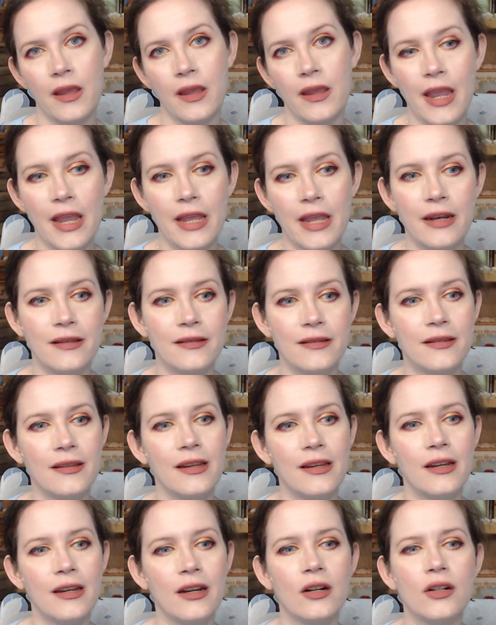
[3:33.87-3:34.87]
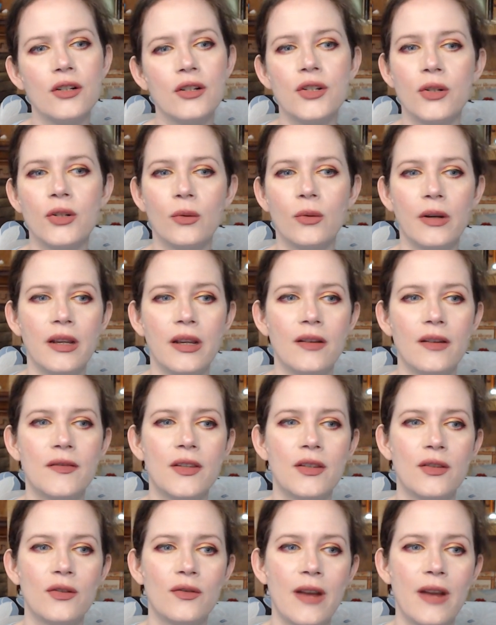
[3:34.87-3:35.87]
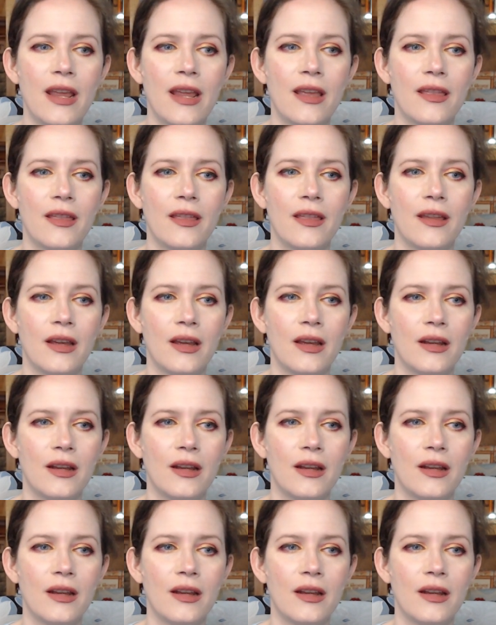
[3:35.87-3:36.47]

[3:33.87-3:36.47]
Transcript: cadencing her joy of strength